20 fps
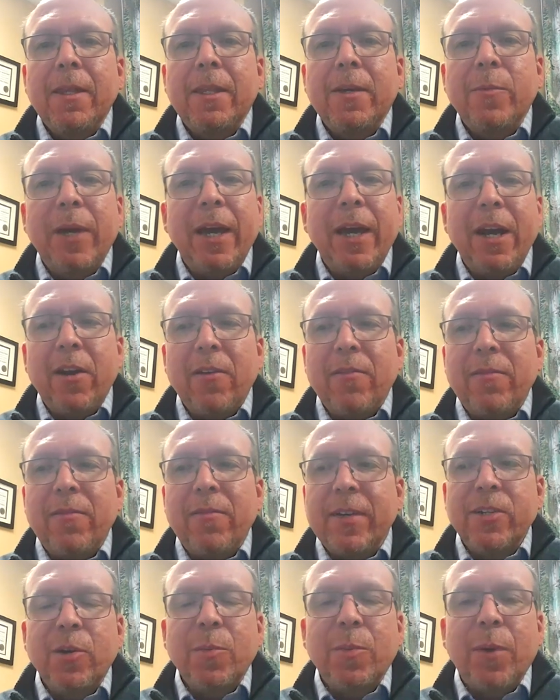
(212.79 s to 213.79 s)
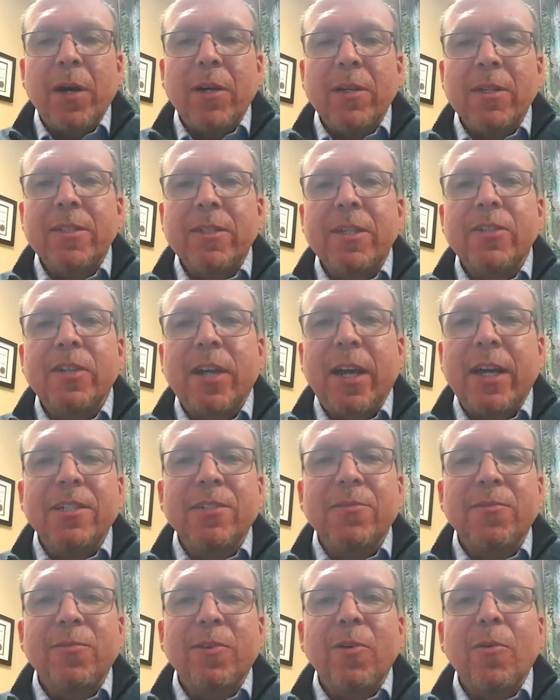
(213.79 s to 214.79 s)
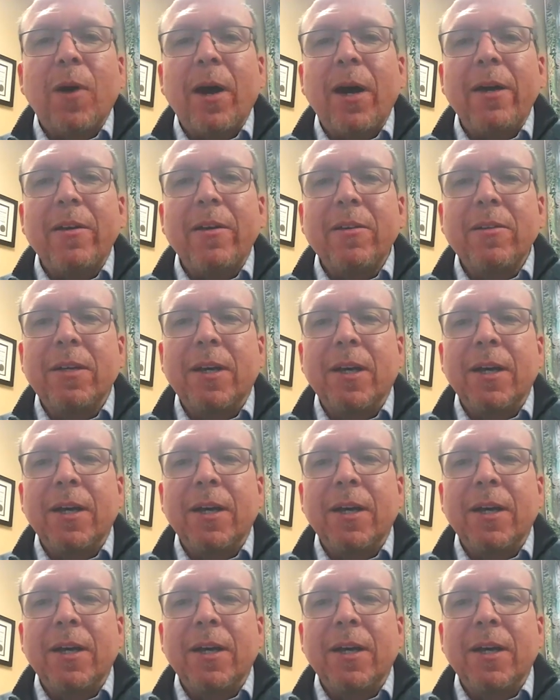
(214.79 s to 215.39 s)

Then we had our visitor policy changed for a while,